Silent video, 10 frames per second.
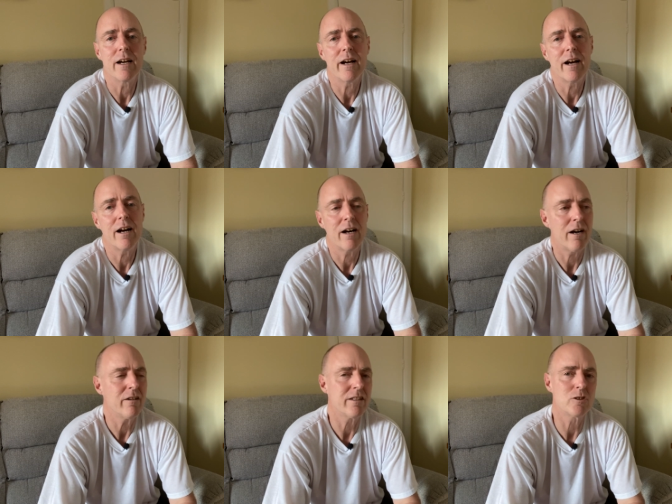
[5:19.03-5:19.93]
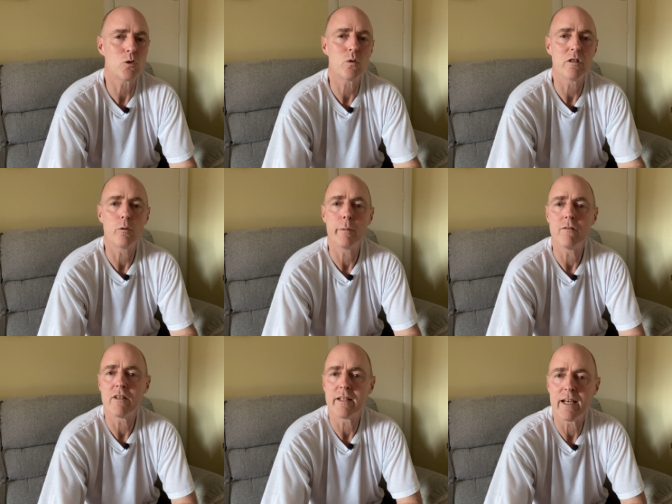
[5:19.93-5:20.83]
Uh, I'm going to draw a little bit of
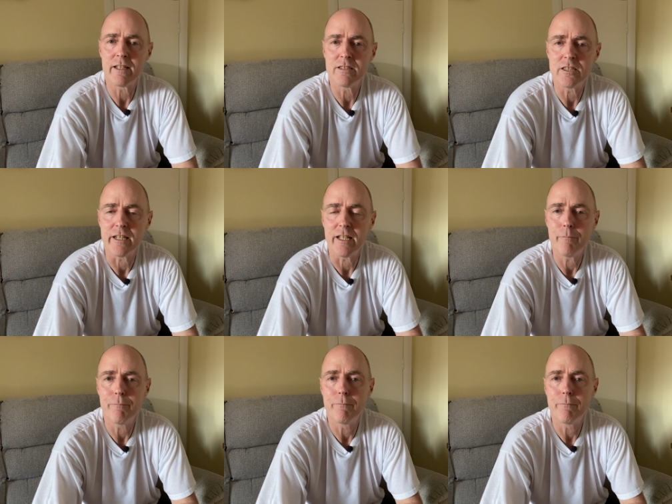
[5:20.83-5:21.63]
an analogy.